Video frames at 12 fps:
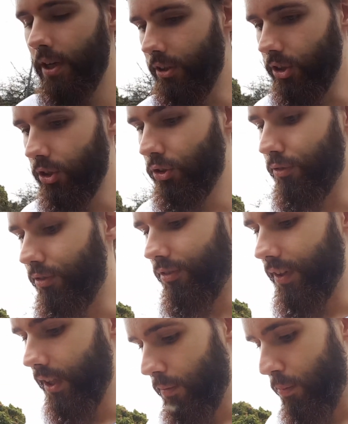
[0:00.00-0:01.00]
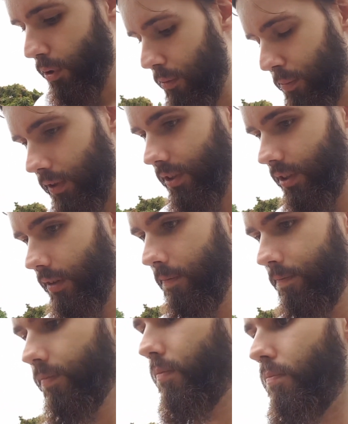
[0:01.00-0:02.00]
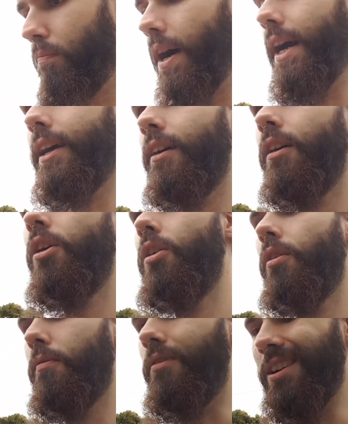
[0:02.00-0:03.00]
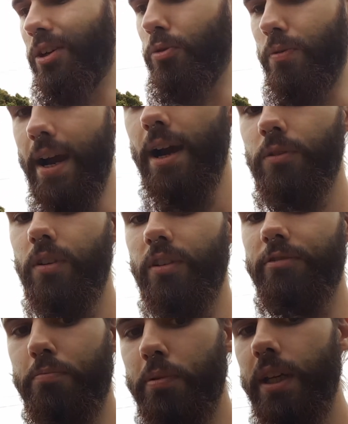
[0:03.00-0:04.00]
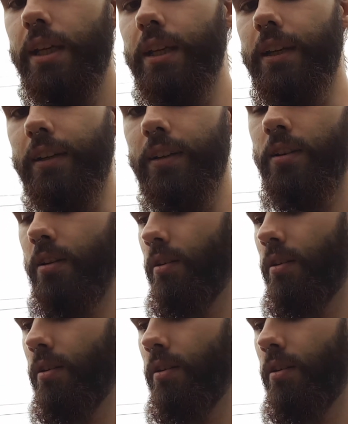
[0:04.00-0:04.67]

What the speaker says: here just to fulfill a purpose. My ground of being,